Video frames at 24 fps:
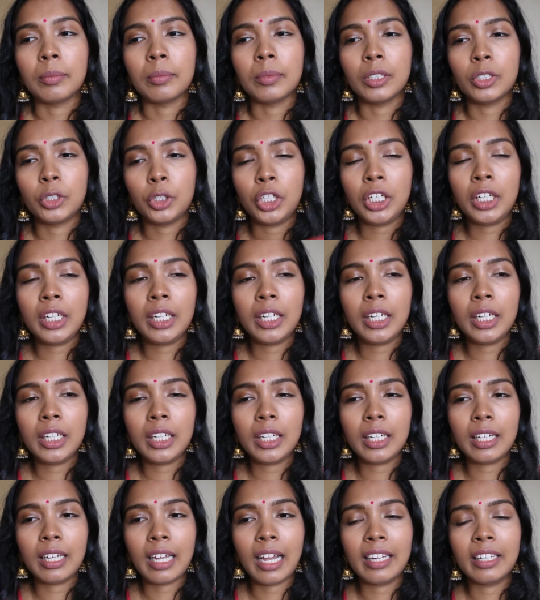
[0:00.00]
she
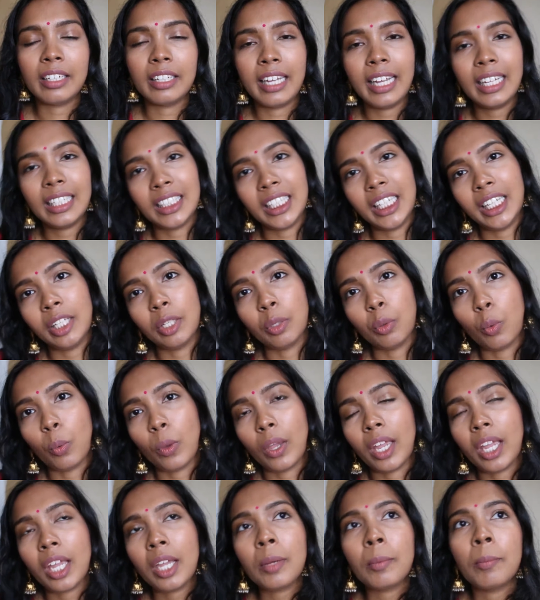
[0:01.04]
kind of gets in the
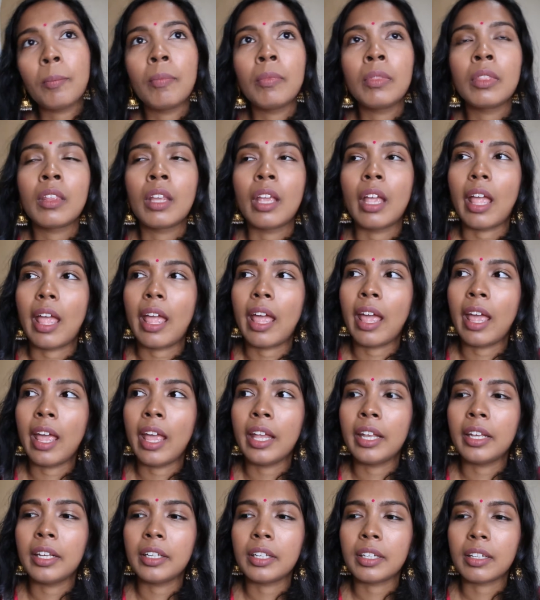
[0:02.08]
way,
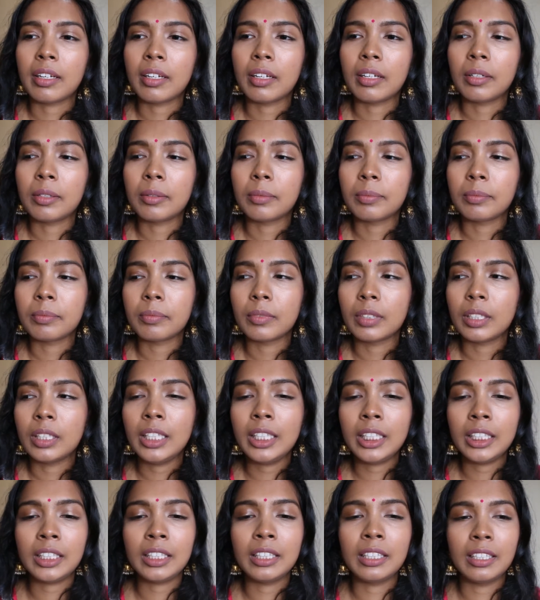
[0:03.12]
and
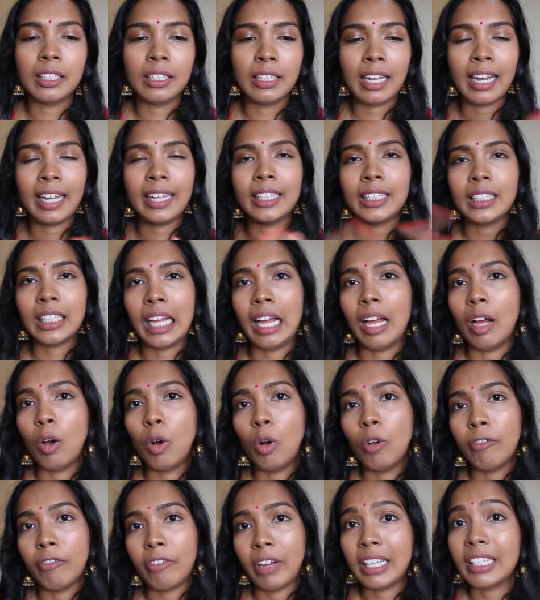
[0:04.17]
these guys are
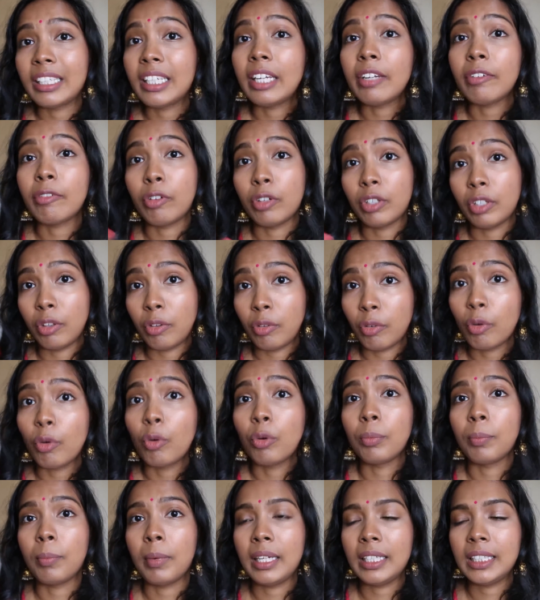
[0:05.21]
all fighting for the
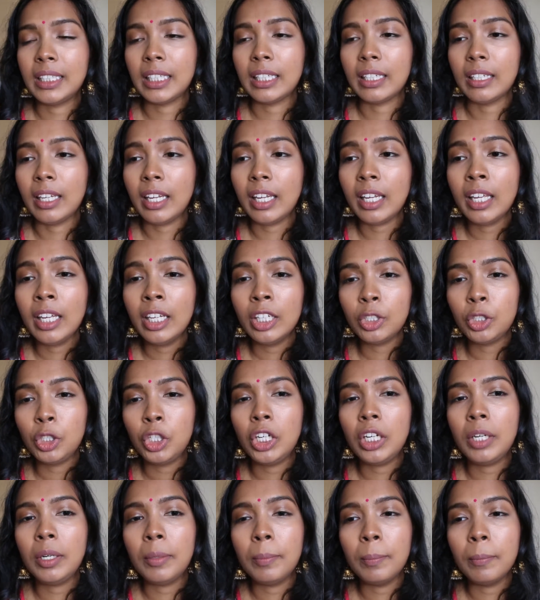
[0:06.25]
throne basically.
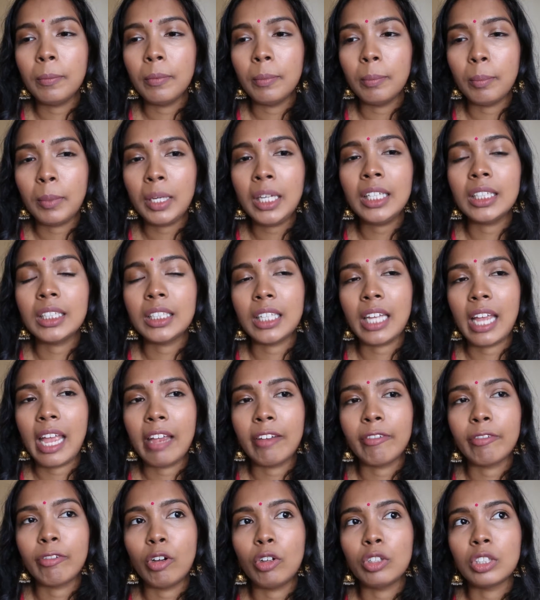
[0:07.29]
She meets
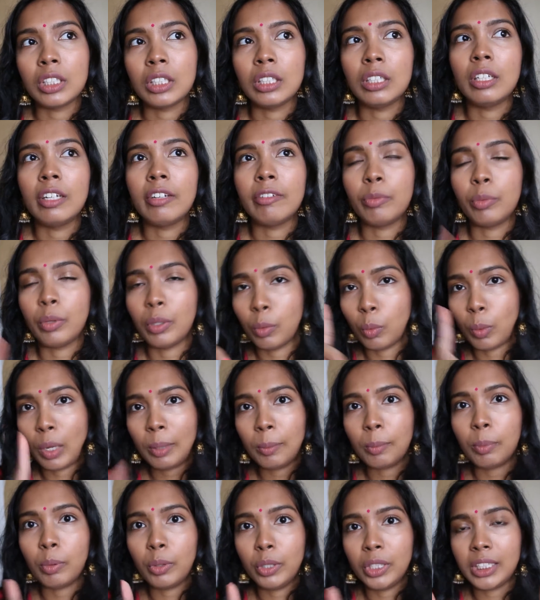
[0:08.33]
and falls in love with
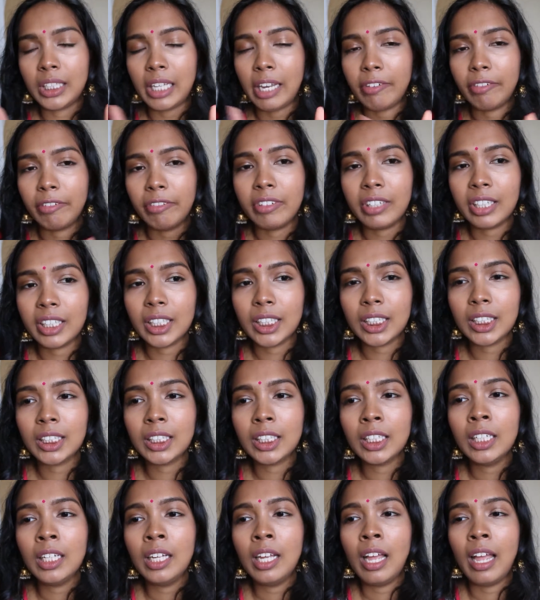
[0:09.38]
one prince at first,
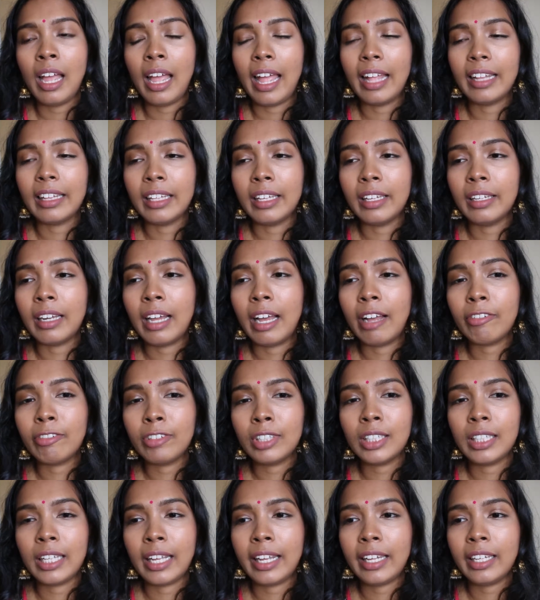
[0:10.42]
and then
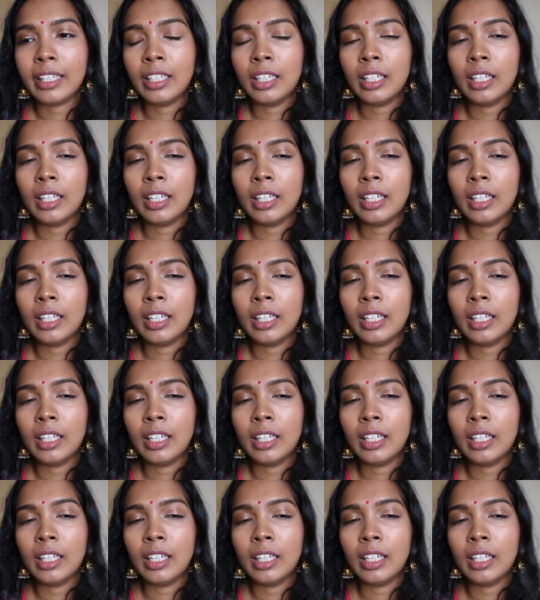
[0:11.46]
after that,